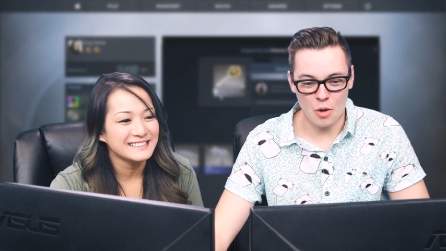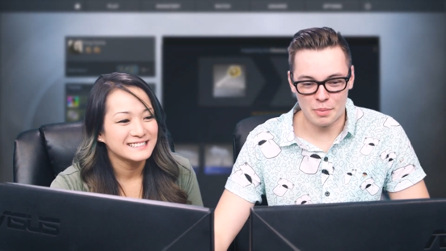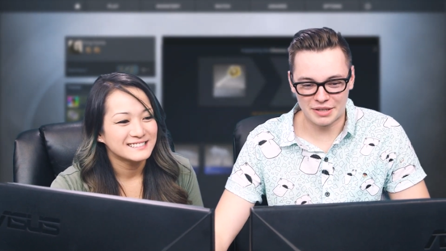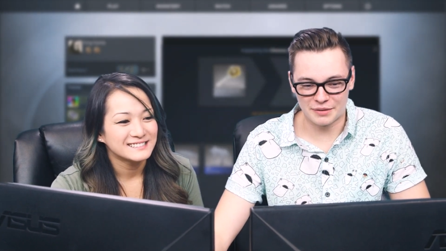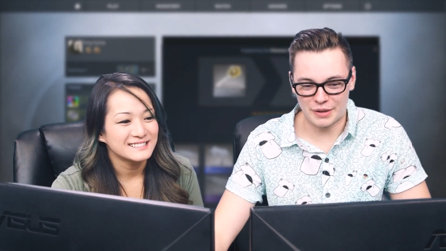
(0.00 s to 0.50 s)

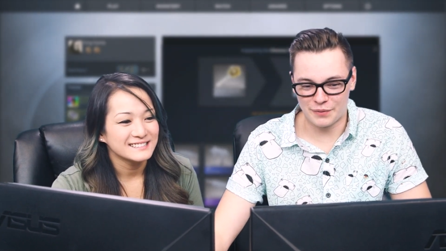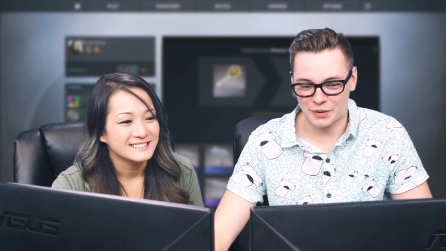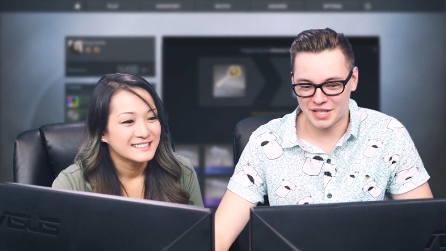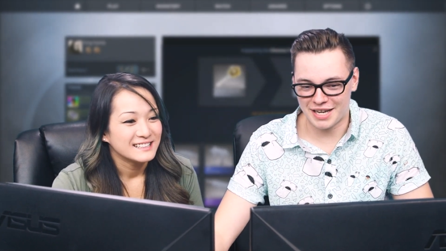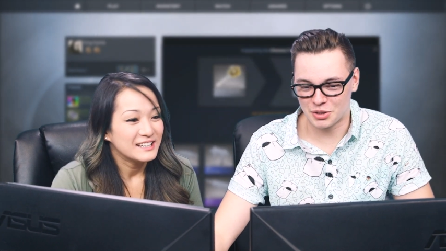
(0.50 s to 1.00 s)
Speaker 1: Opening the very
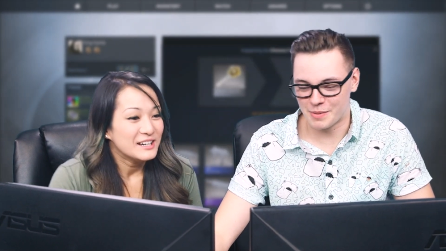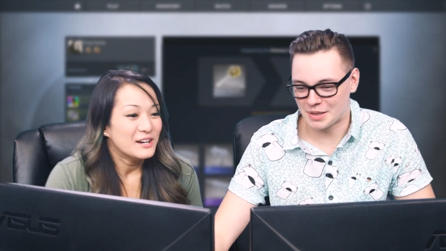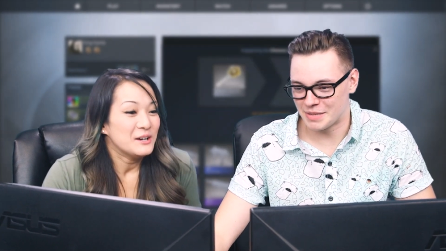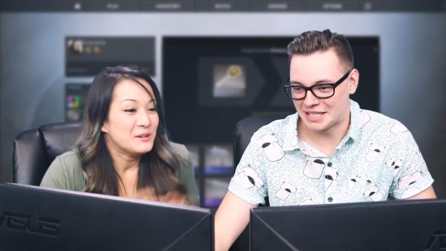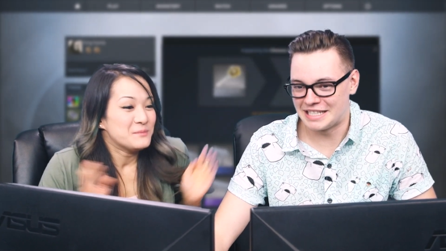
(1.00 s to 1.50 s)
first case. You're
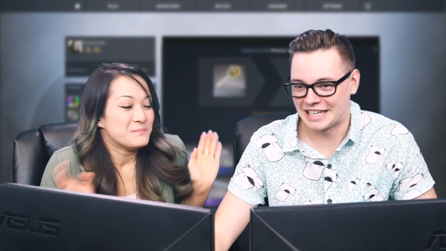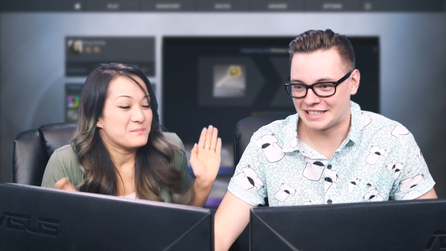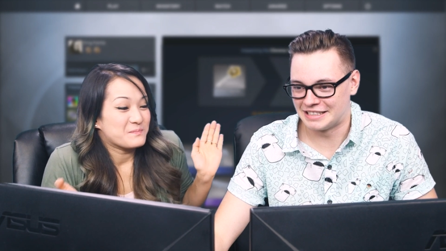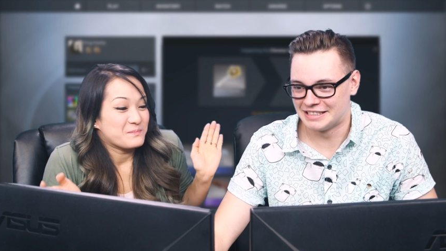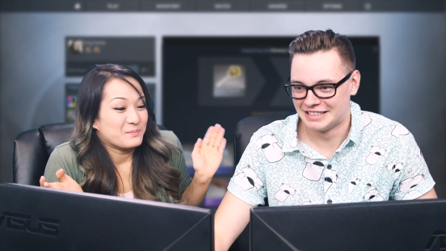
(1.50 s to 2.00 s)
about to be
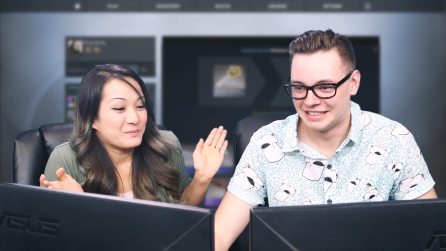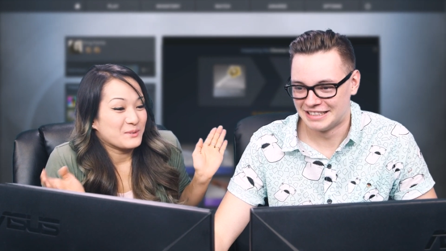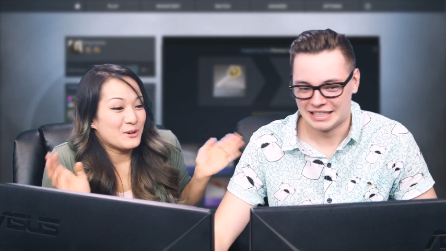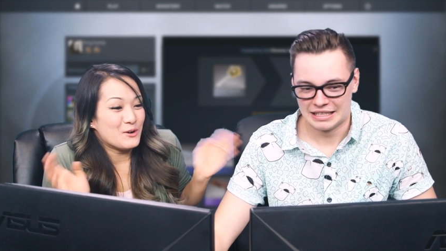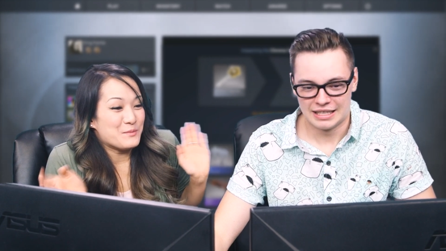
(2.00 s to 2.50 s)
addicted.
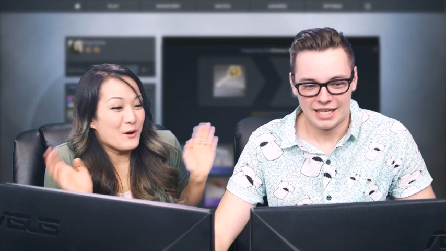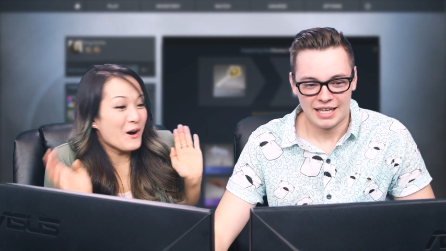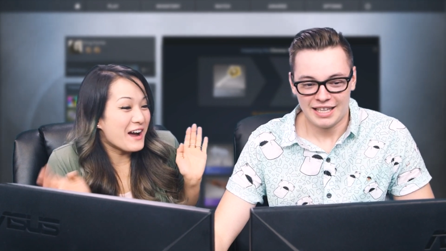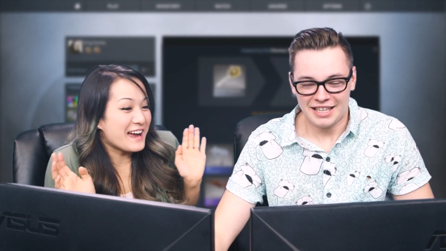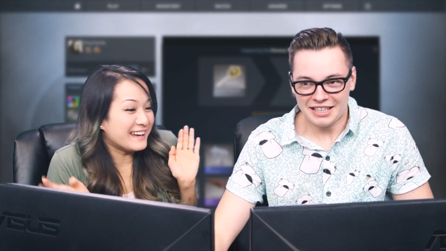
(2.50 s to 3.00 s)
Speaker 2: Oh
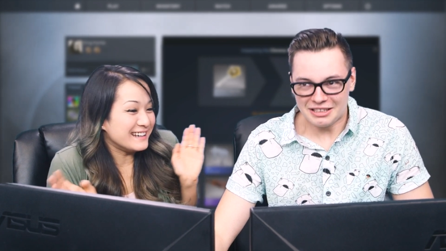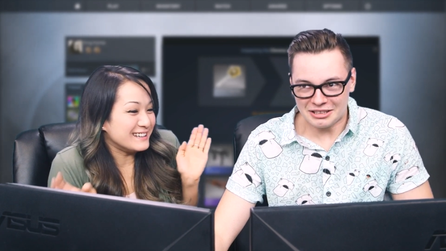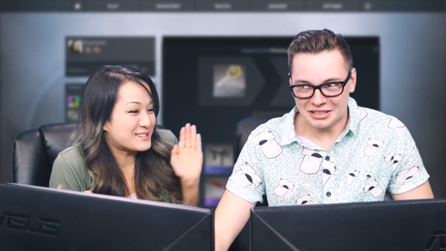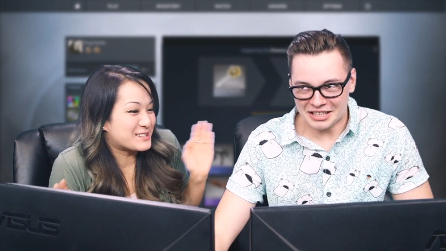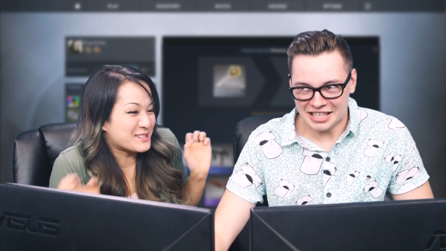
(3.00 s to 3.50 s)
boy!
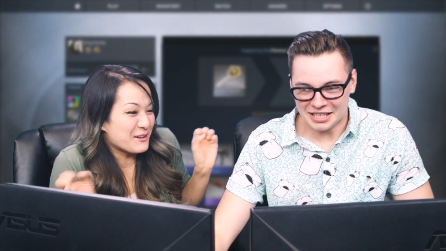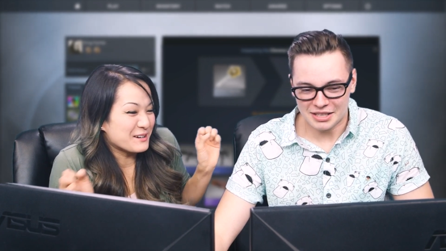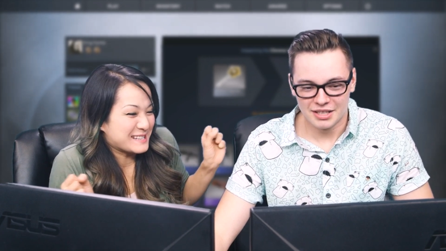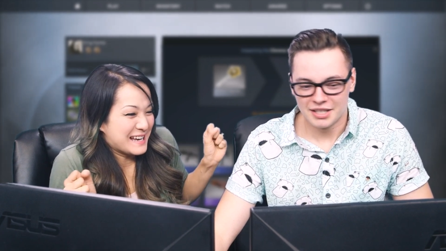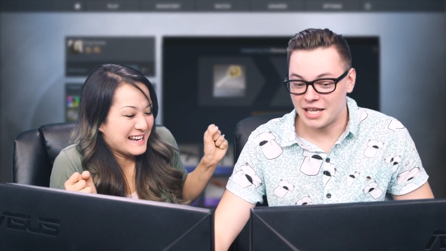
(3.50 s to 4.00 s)
It's so
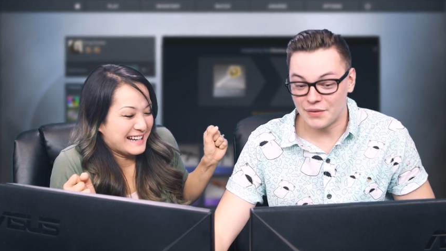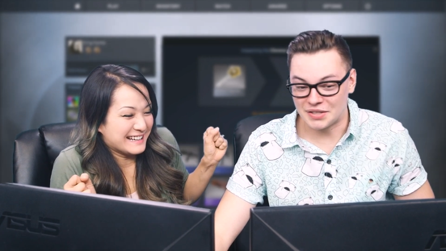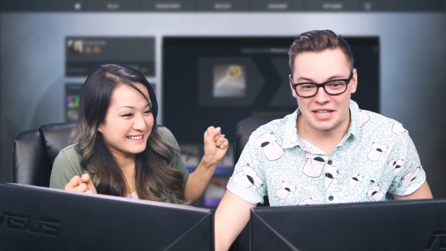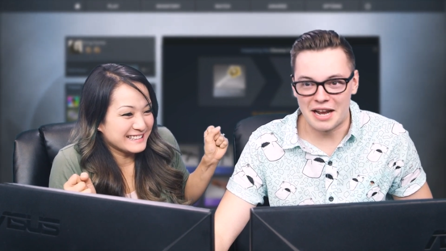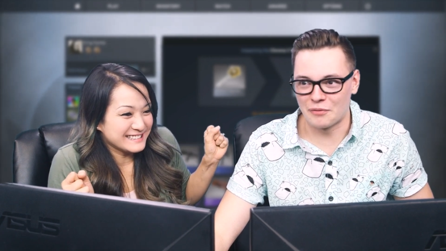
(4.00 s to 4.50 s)
exciting.
Speaker 1: Give
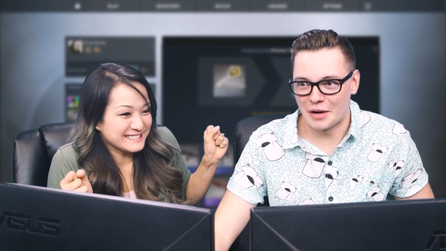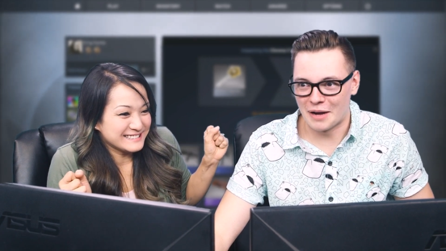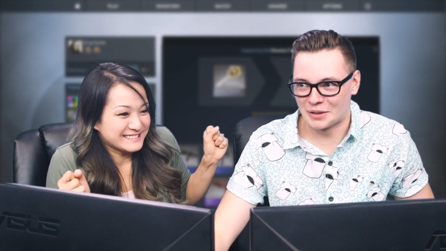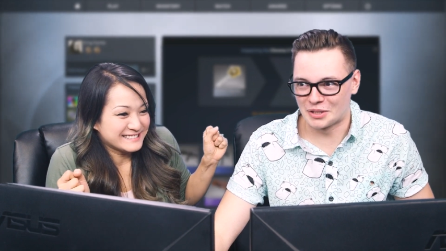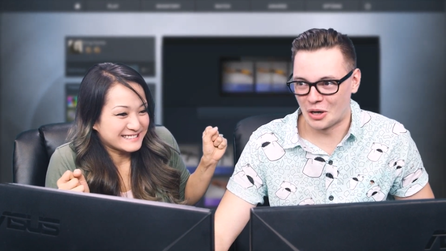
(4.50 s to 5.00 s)
us a knife right
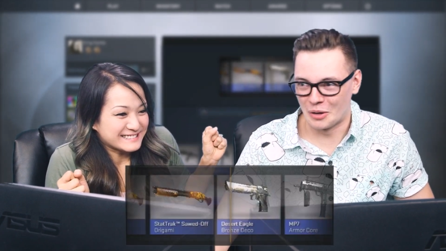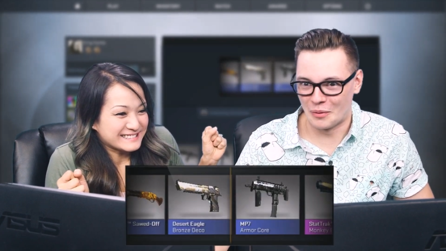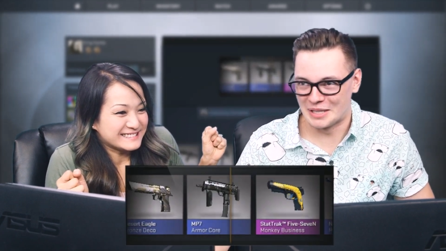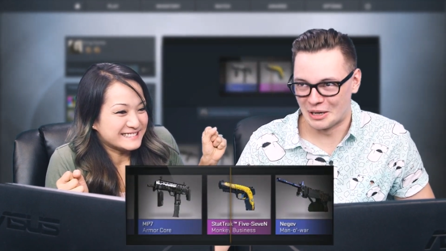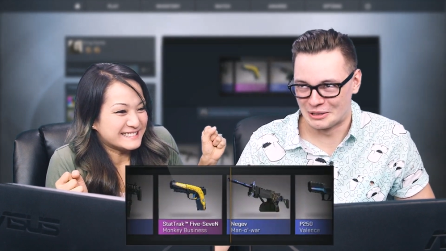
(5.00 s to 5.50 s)
off the start,
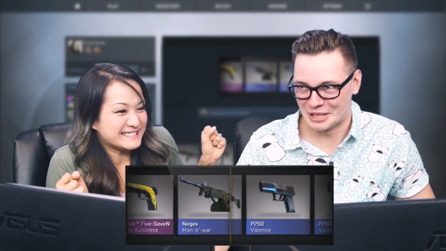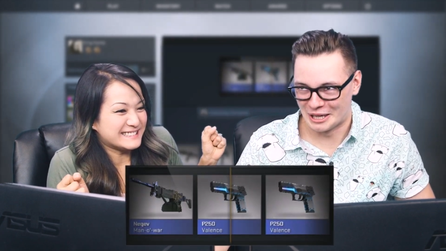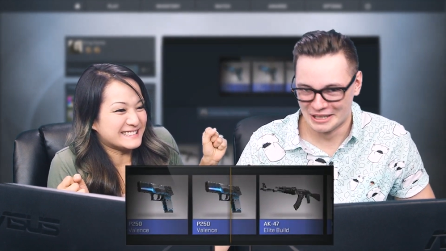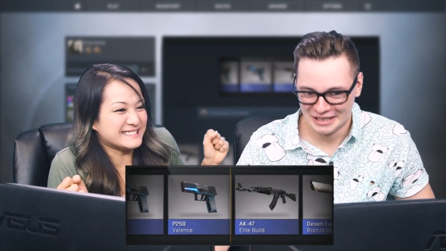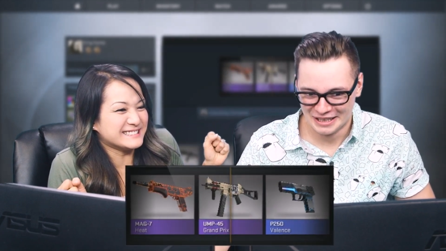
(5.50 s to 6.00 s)
why don't you?
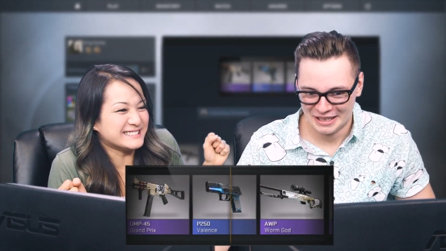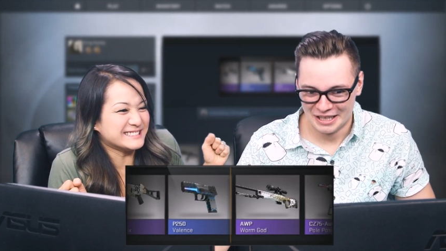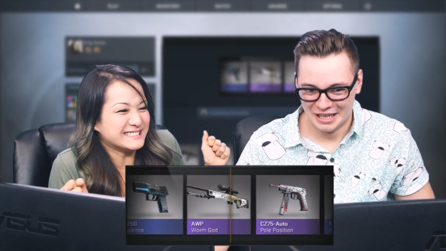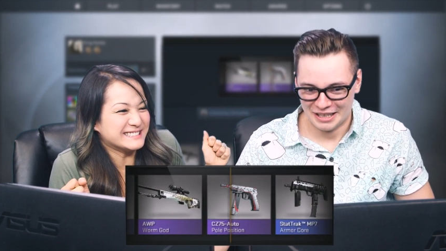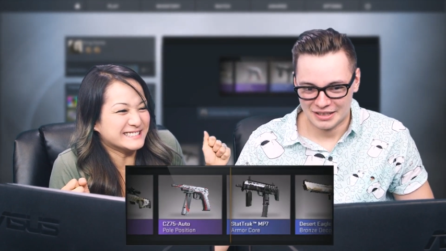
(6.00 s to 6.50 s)
Uh.
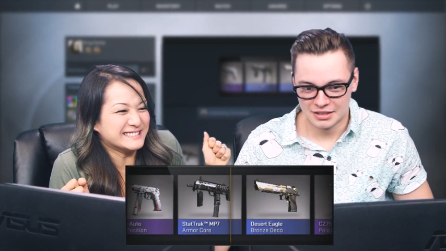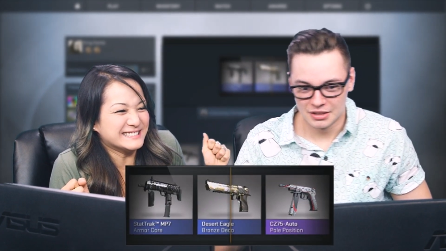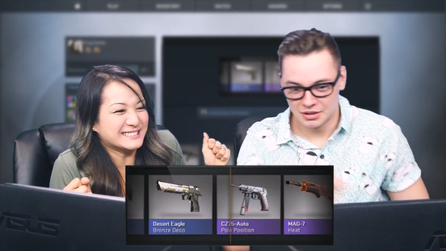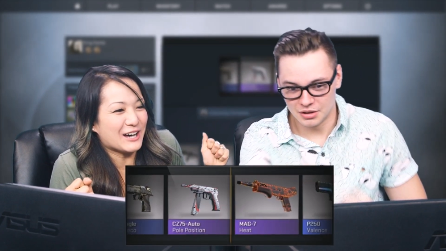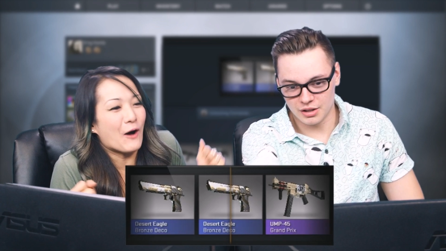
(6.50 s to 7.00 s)

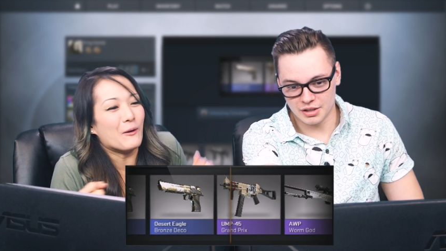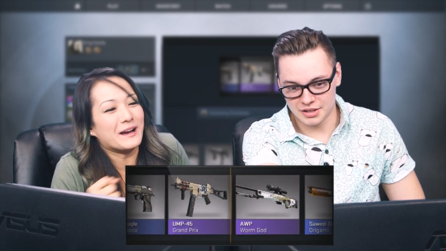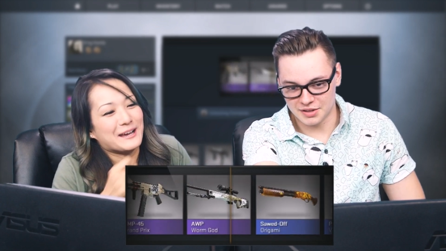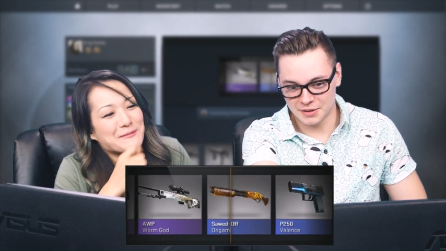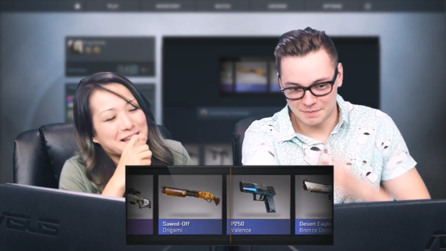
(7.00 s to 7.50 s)
Oh,
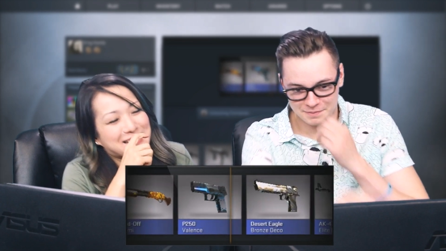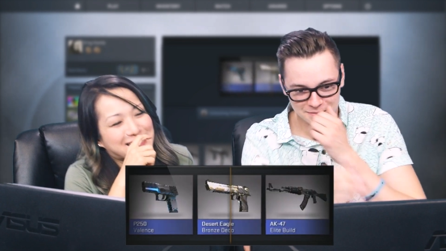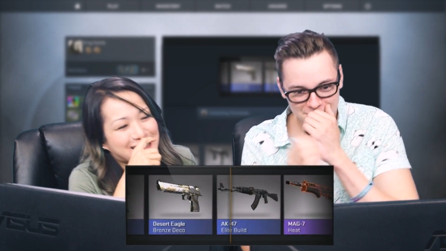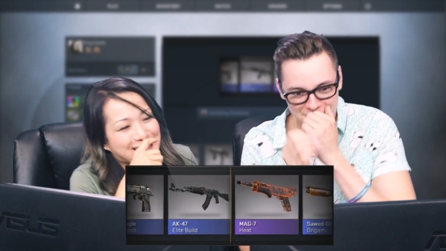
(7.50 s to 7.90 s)
I this. get why this is